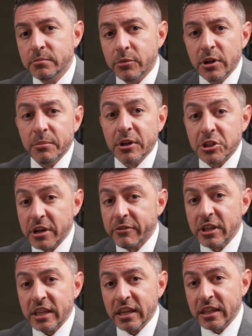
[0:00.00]
pretty much
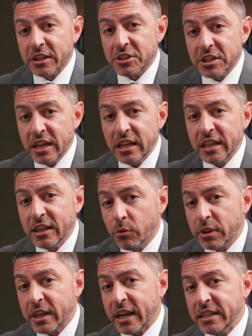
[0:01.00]
everything that's needed. The
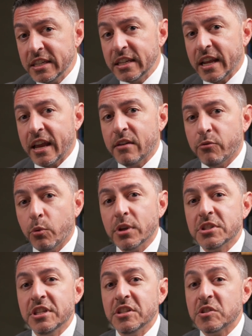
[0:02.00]
only thing I didn't have
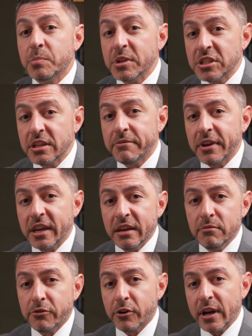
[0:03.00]
was the specific
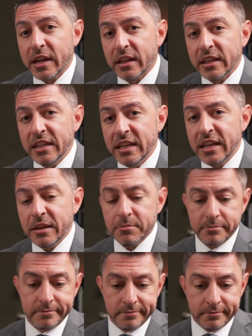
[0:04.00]
infrared LED.
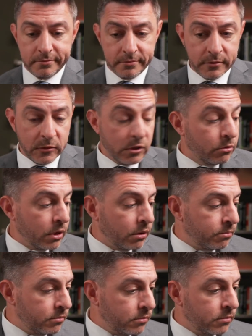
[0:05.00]
Well,